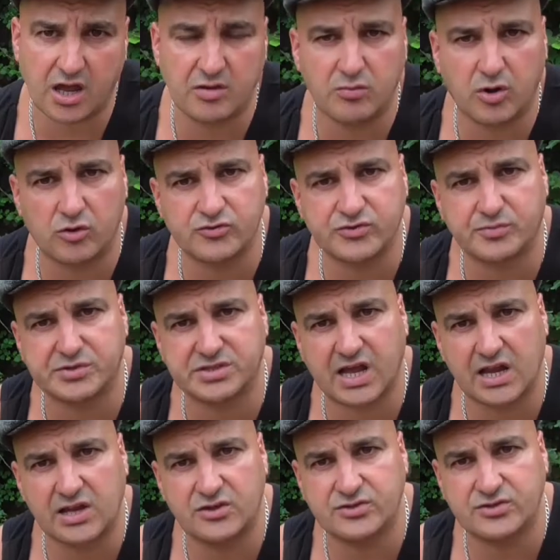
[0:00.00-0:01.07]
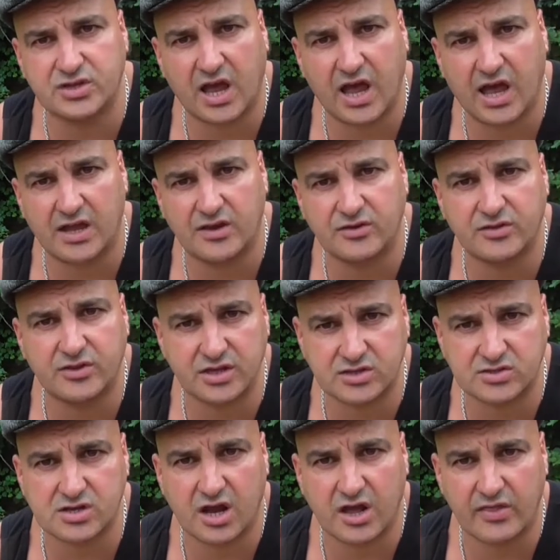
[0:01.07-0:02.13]
on top of salads and
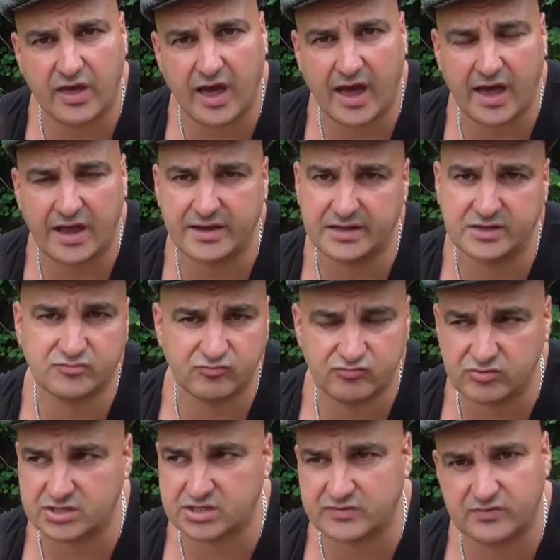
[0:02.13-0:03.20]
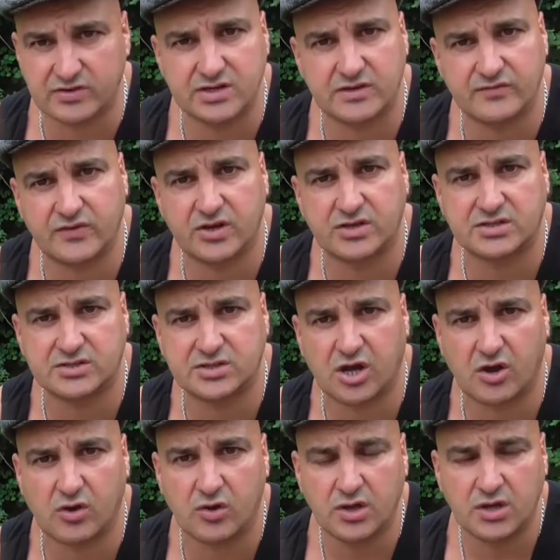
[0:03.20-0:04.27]
things like that. And it's really, really
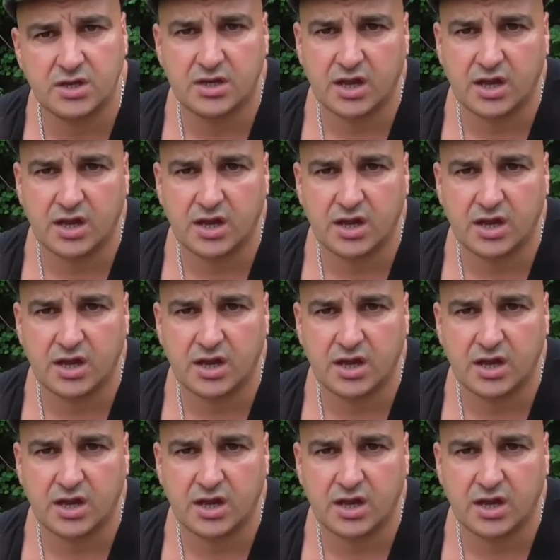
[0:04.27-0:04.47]
versatile.